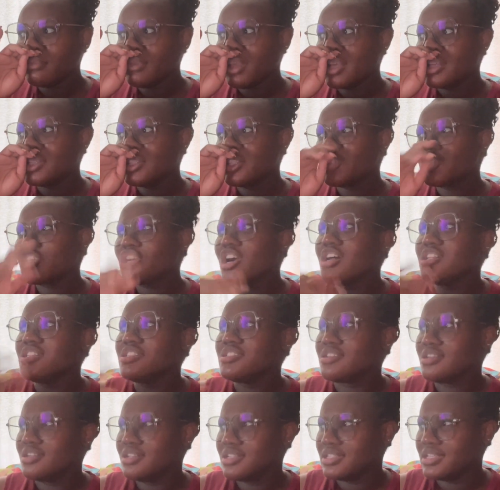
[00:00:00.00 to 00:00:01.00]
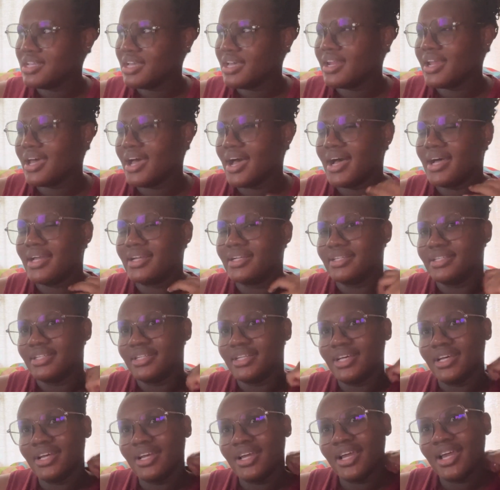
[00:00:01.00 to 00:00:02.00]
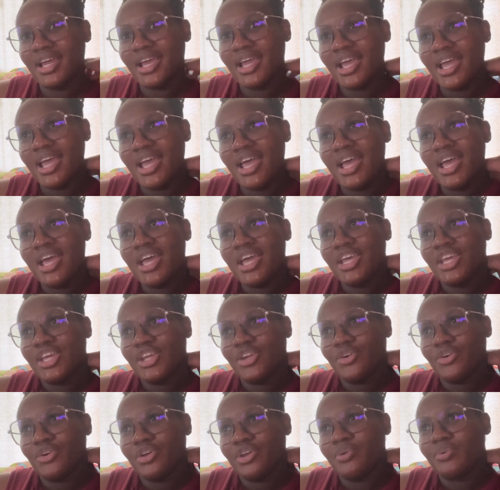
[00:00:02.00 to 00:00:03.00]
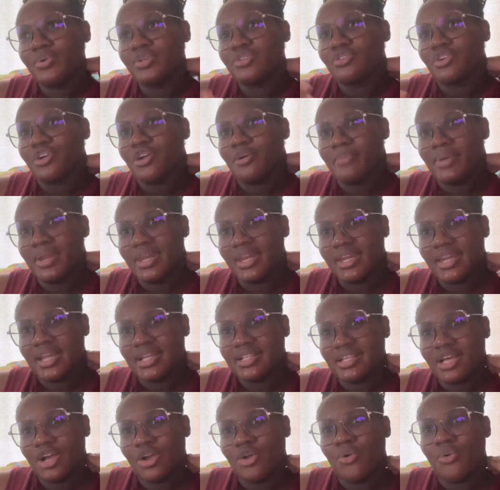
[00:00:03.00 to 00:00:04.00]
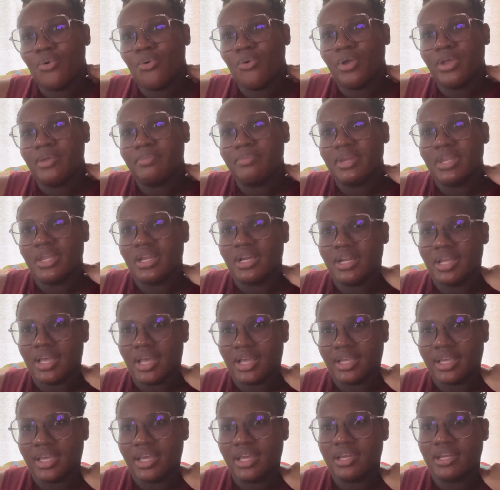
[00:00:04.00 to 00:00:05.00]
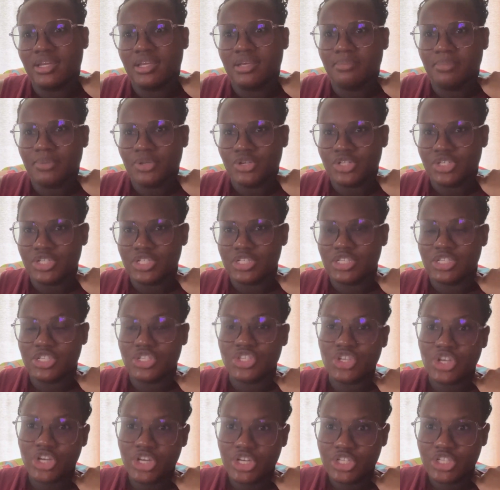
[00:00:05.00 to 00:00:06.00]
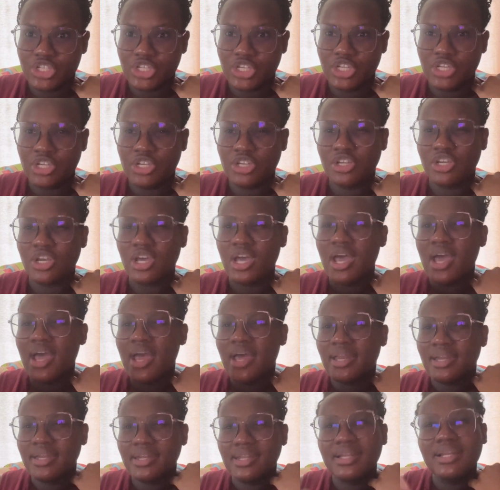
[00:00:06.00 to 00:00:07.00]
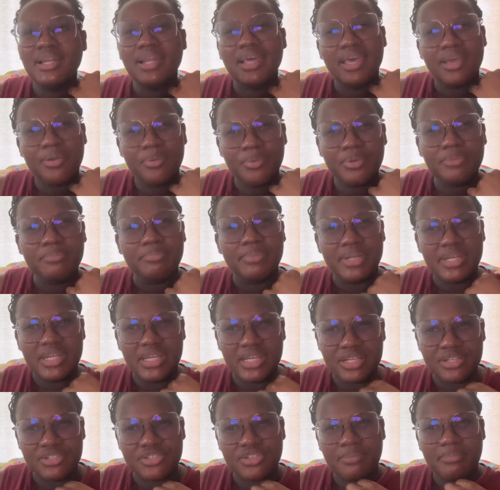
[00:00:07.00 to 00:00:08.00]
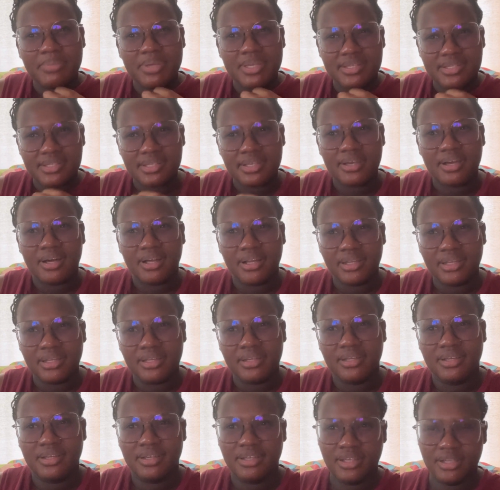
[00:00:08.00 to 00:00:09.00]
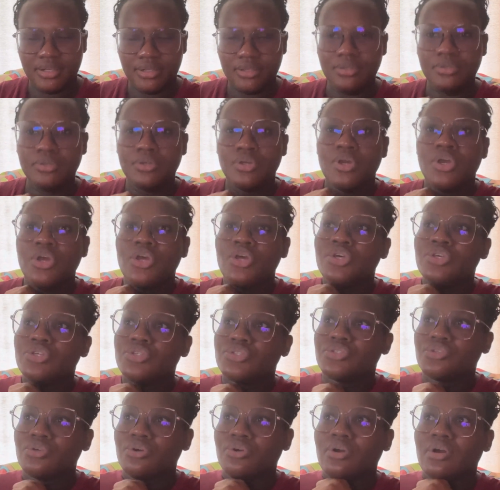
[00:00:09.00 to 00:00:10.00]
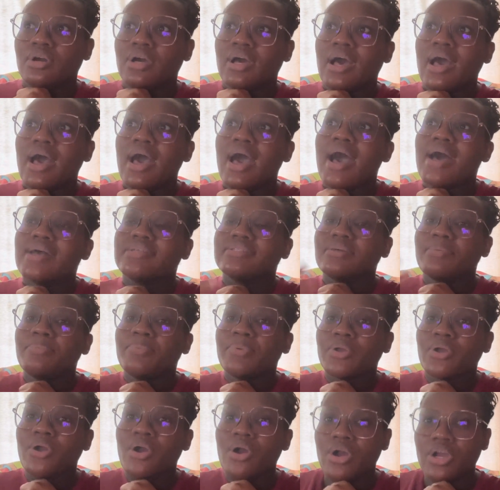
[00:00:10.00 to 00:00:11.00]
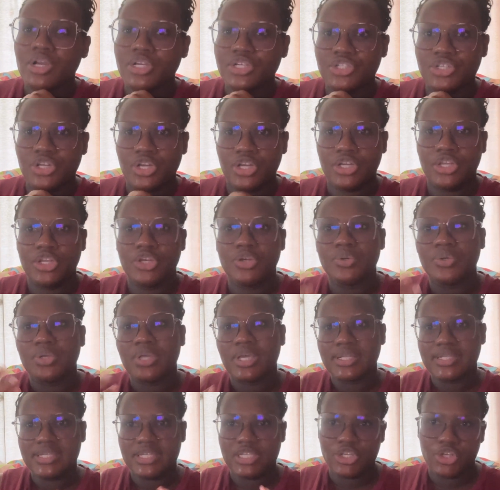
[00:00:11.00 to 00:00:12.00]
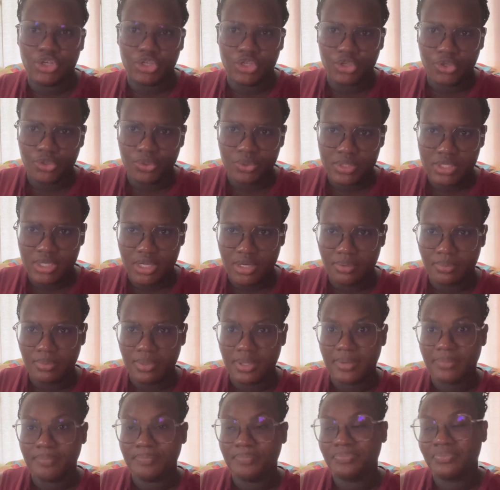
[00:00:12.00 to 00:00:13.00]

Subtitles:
So she consulted, and it was recommended that I go immediately and get the emergency surgery. Delay would be danger, basically. So as a precaution, get it done out of the way.